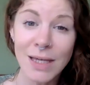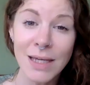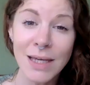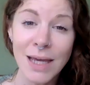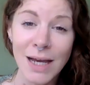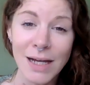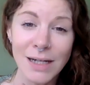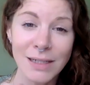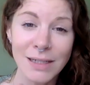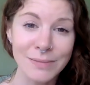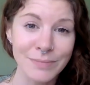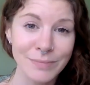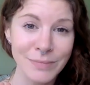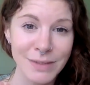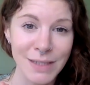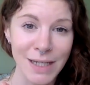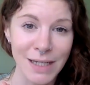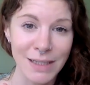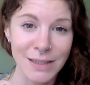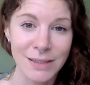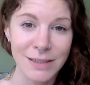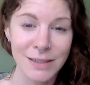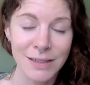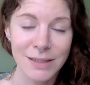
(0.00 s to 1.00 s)
yeah,
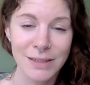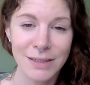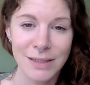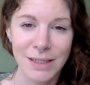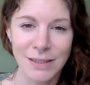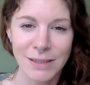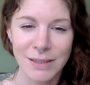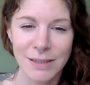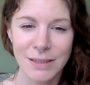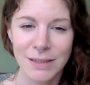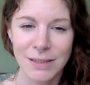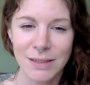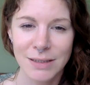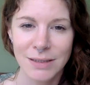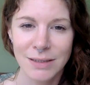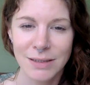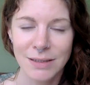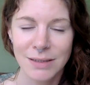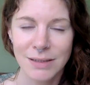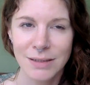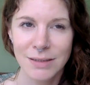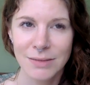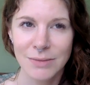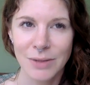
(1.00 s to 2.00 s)
that's
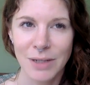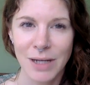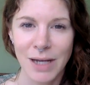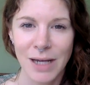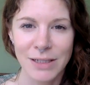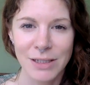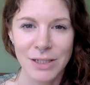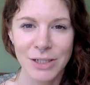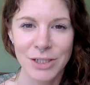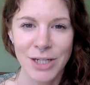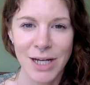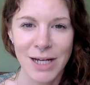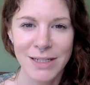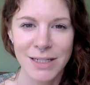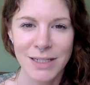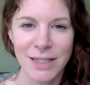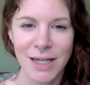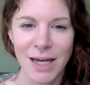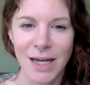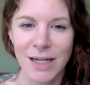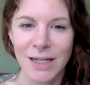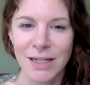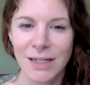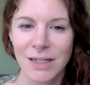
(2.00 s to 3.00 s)
what I have to share
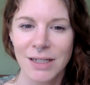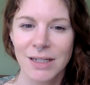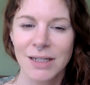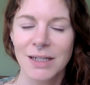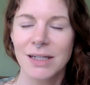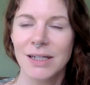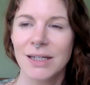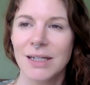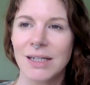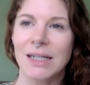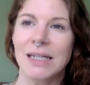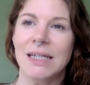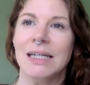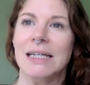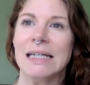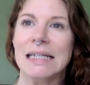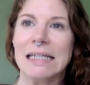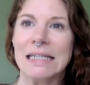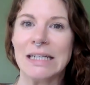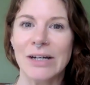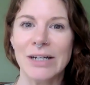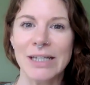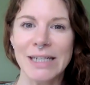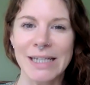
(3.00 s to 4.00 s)
today.
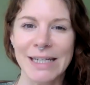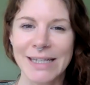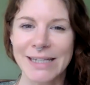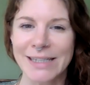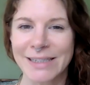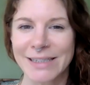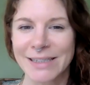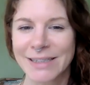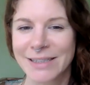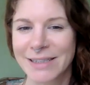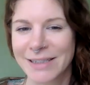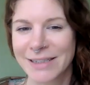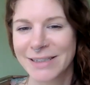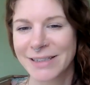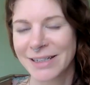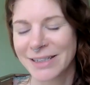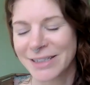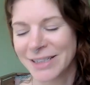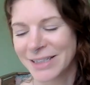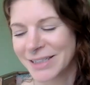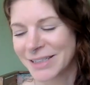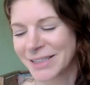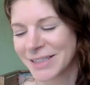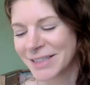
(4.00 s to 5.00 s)
9 years
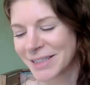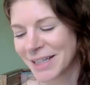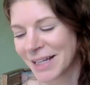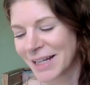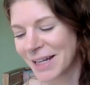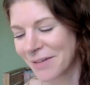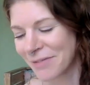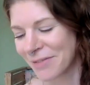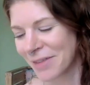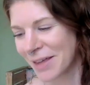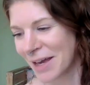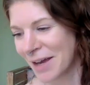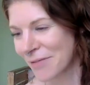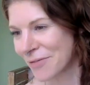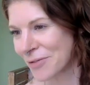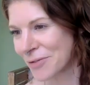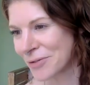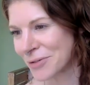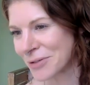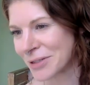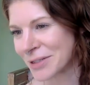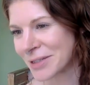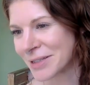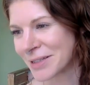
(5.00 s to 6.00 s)
since I left the Air
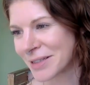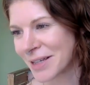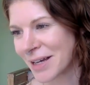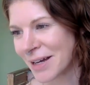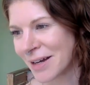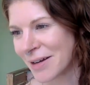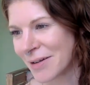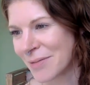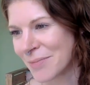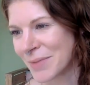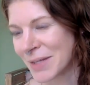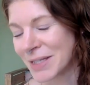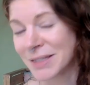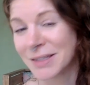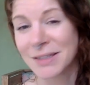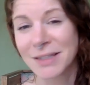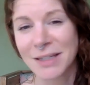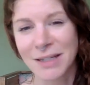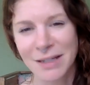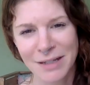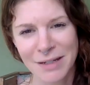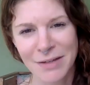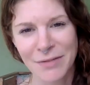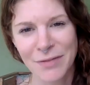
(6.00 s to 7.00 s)
Force. It's a
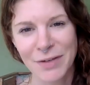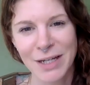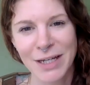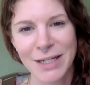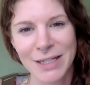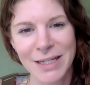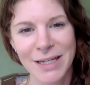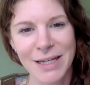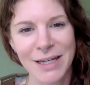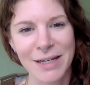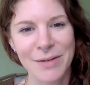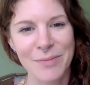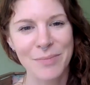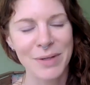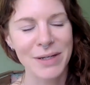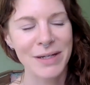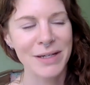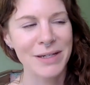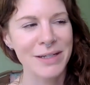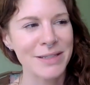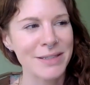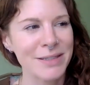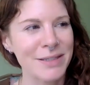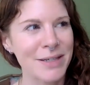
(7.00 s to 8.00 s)
significant year
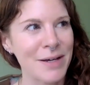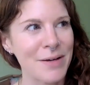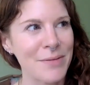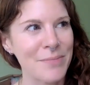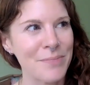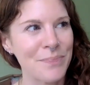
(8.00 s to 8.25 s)
because